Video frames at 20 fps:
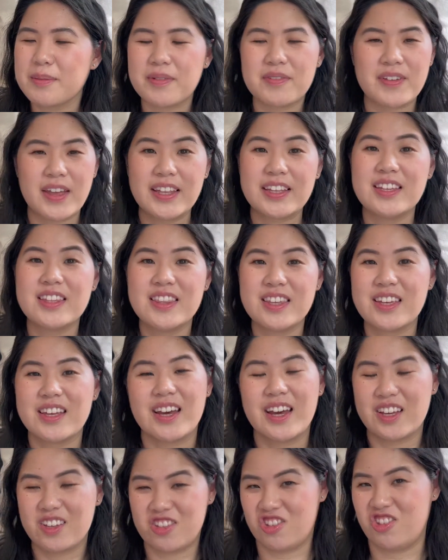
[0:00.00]
If anything, I
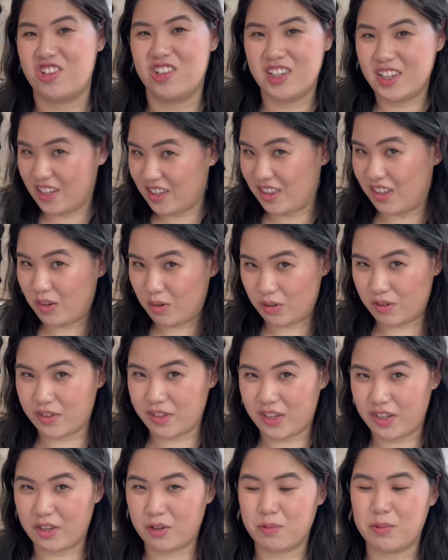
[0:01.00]
actually like the
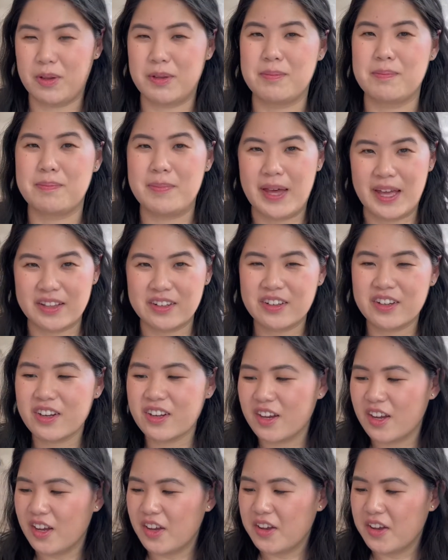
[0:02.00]
ordinary one better.